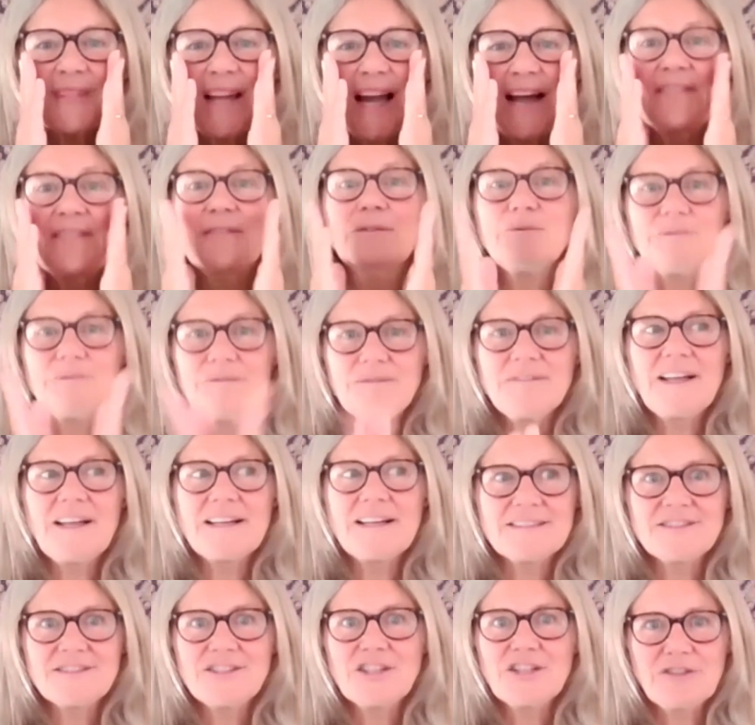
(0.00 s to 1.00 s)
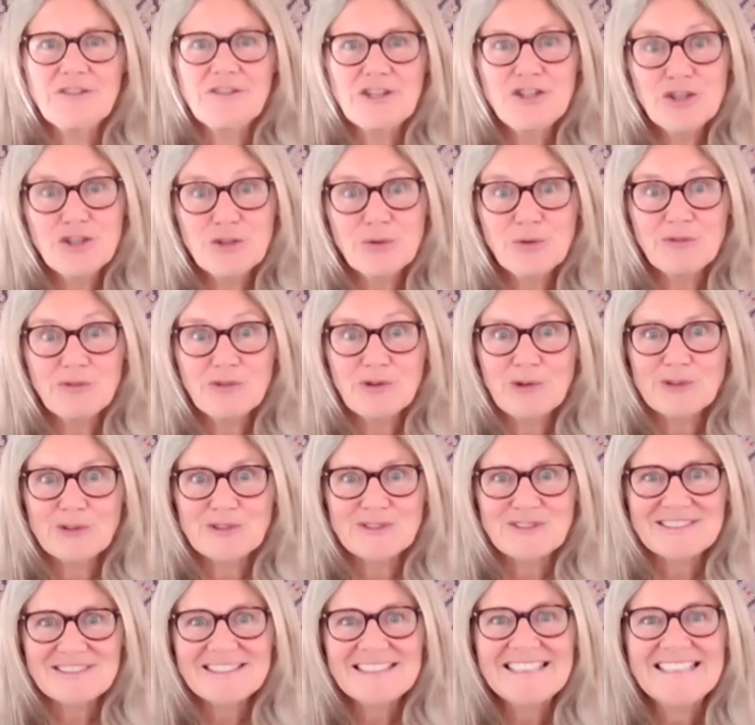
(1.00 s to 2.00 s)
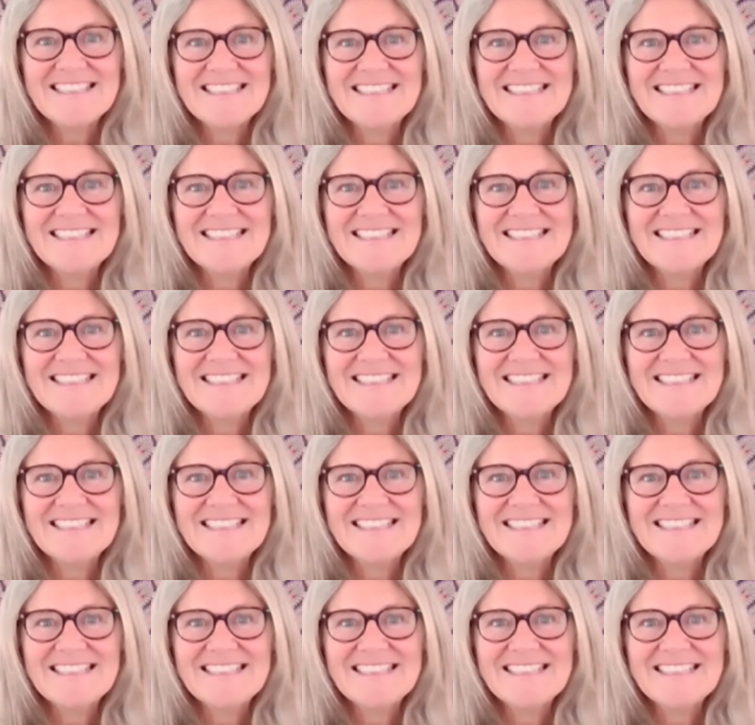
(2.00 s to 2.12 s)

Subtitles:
And that's serving you, of course.